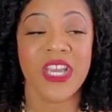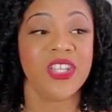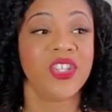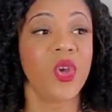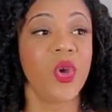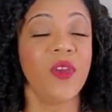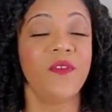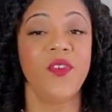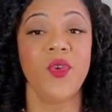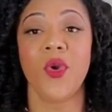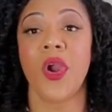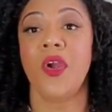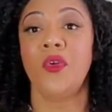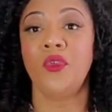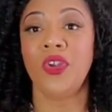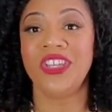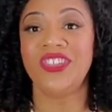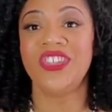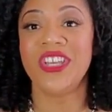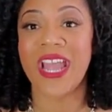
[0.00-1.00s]
So if you are
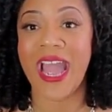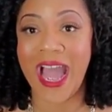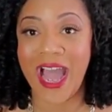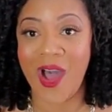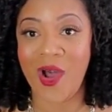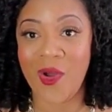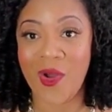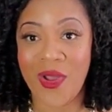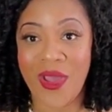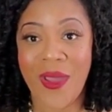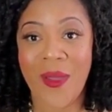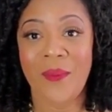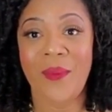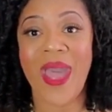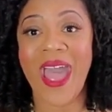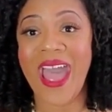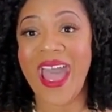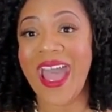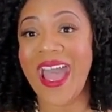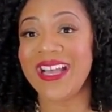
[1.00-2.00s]
reaching out
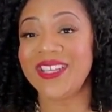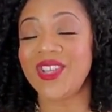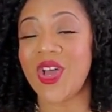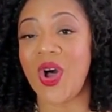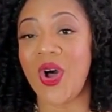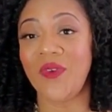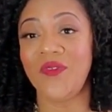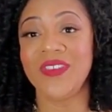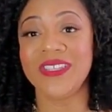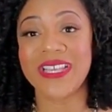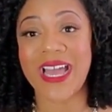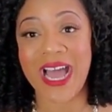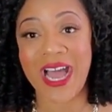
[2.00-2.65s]
past office